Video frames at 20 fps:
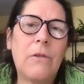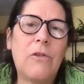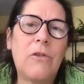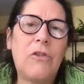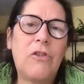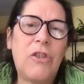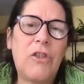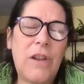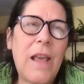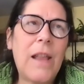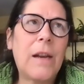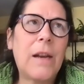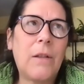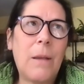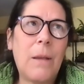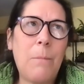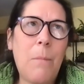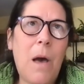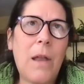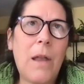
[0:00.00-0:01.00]

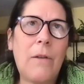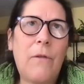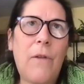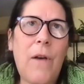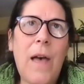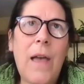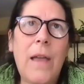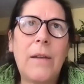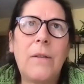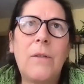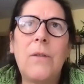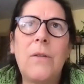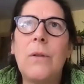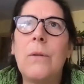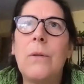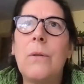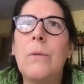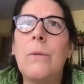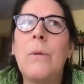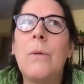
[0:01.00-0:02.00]
genetically modified
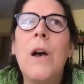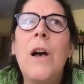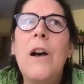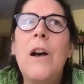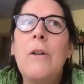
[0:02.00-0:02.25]
to